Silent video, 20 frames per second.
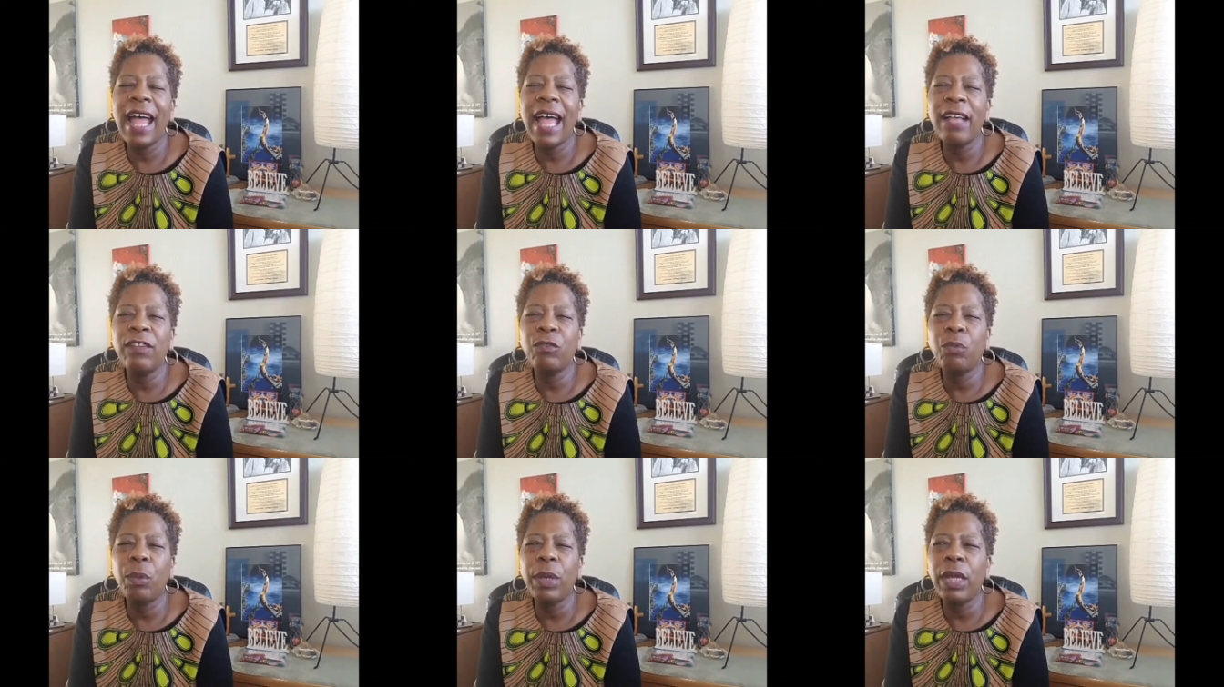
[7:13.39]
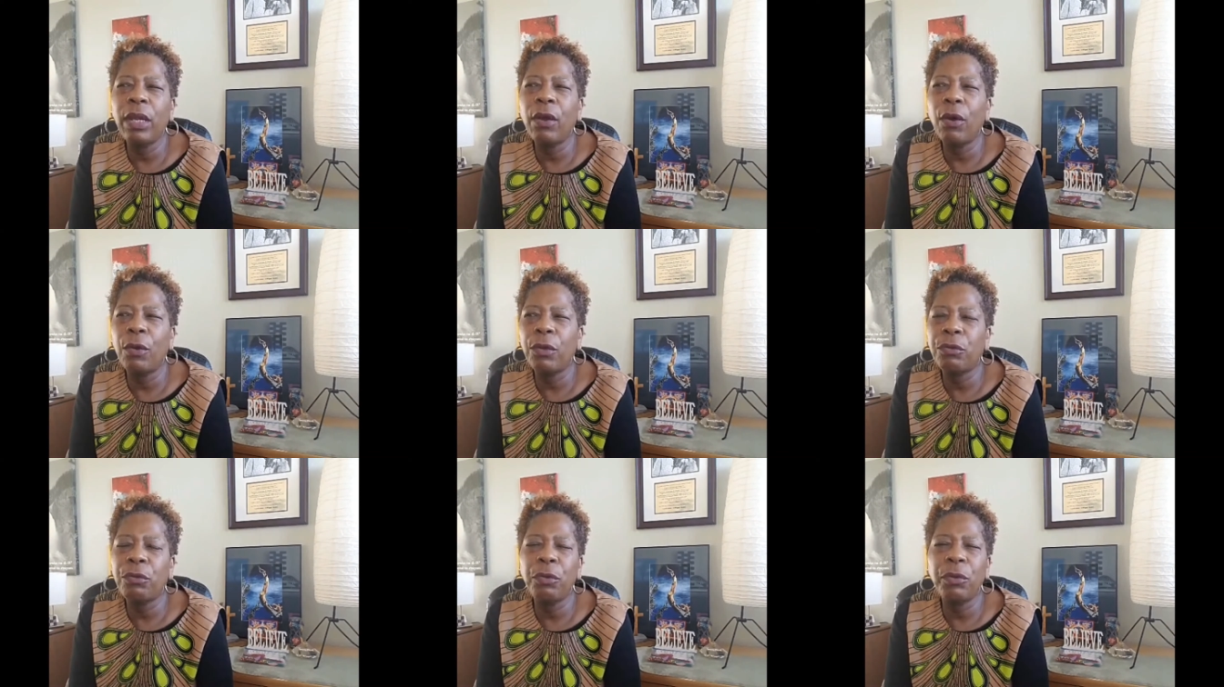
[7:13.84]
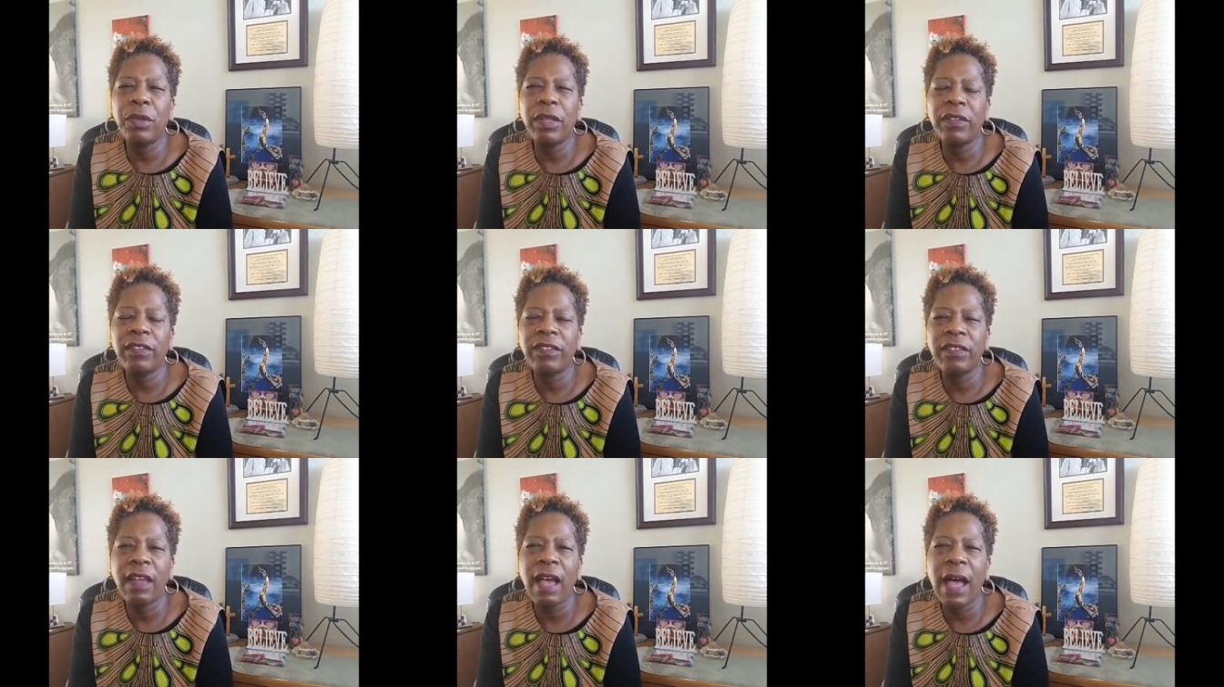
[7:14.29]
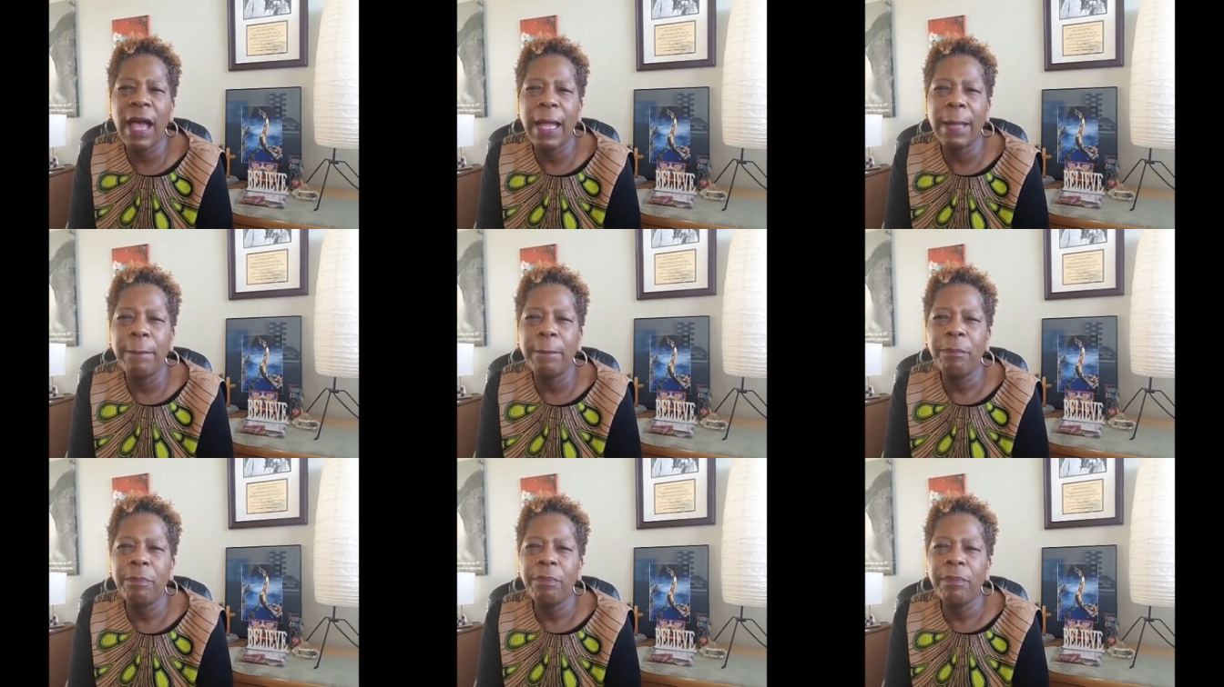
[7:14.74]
as we go through this time.